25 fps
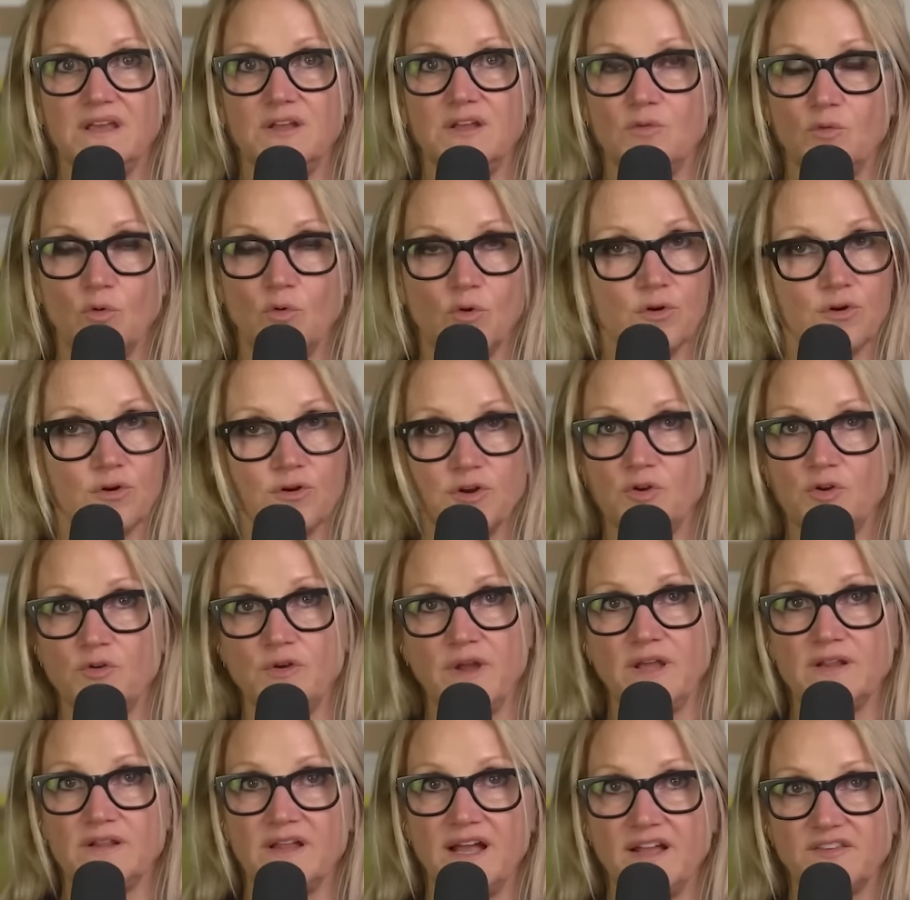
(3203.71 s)
in order to
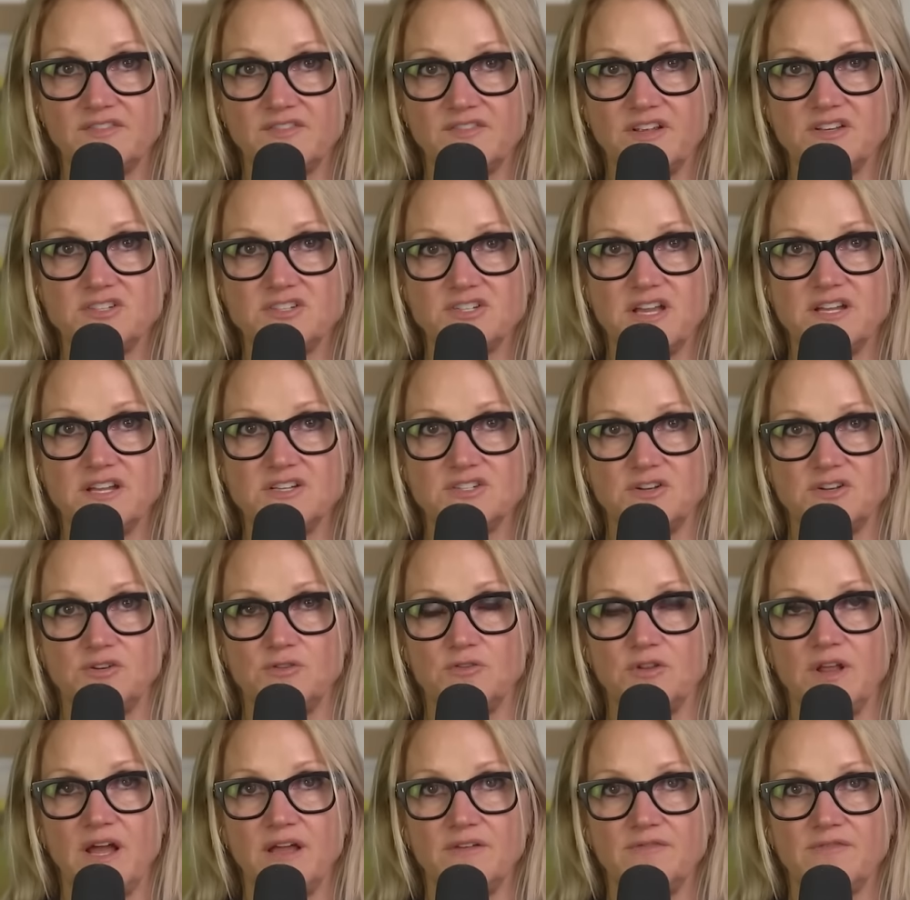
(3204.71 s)
create lasting change in
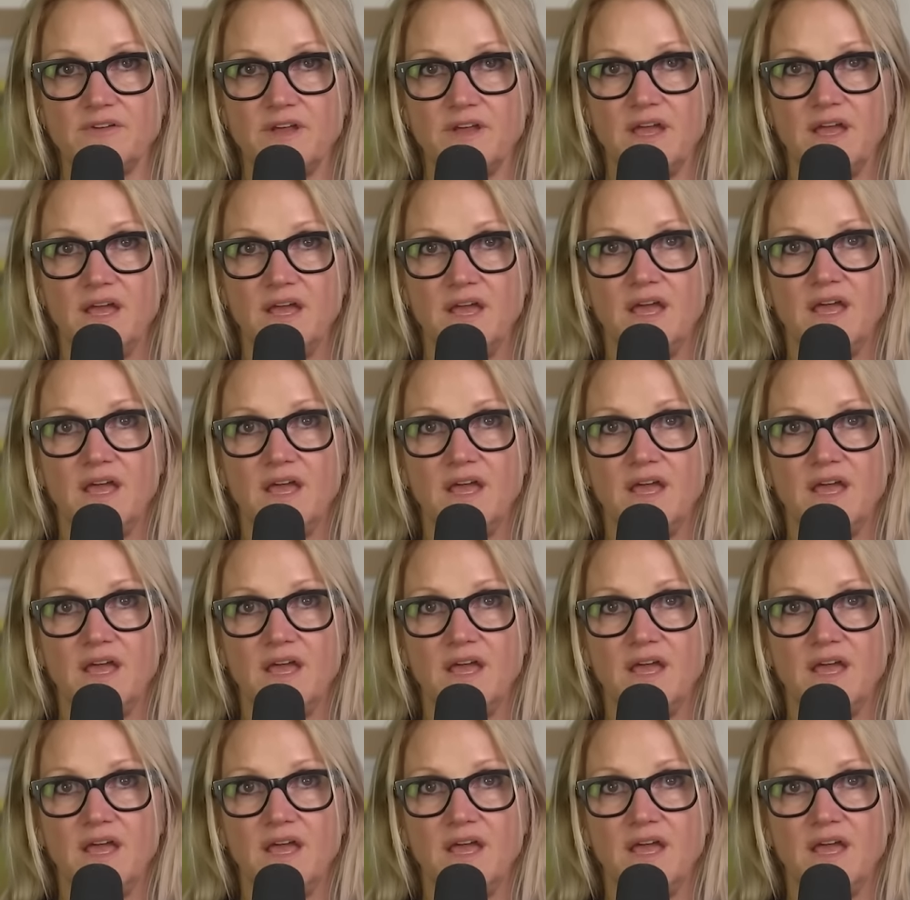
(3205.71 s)
your life.